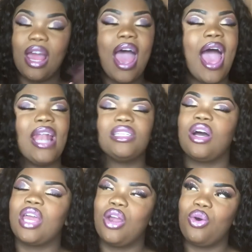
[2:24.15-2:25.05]
And I was
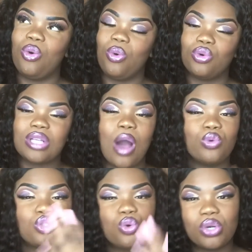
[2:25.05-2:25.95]
like, okay, cool. So I
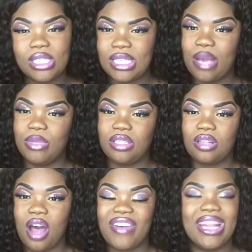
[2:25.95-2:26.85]
was talking to him and stuff.